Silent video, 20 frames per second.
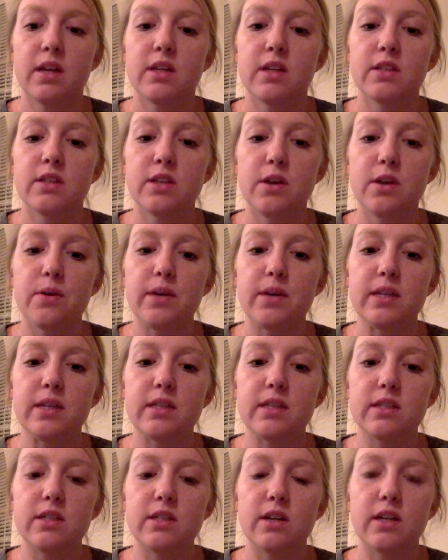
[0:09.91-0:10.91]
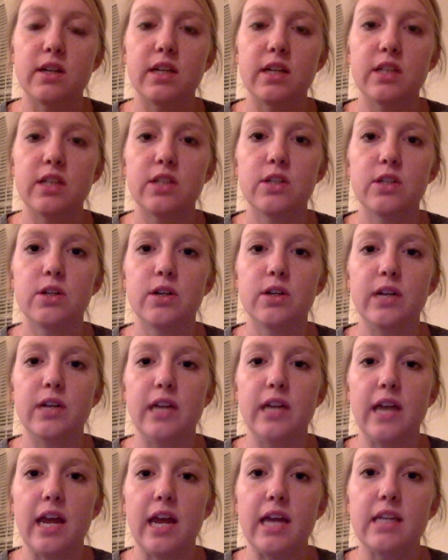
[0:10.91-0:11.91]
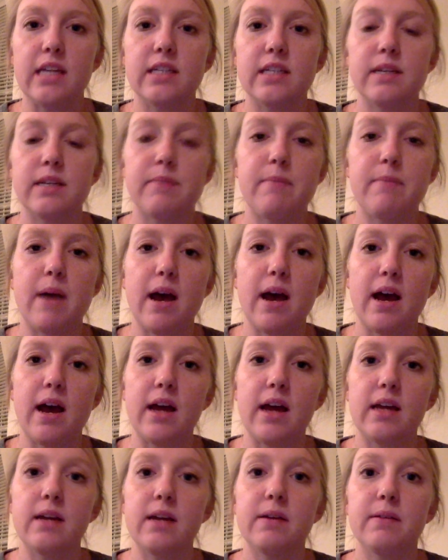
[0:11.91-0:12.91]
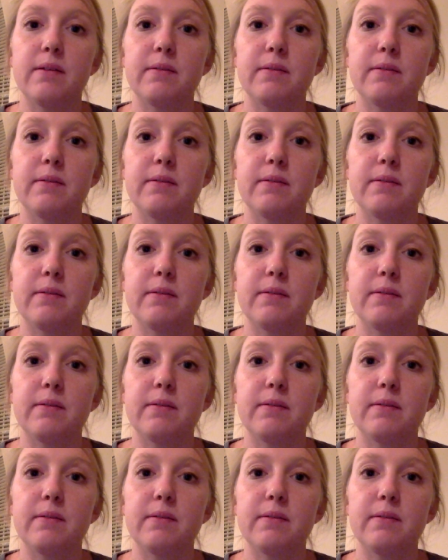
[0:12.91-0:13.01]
So in starting to create my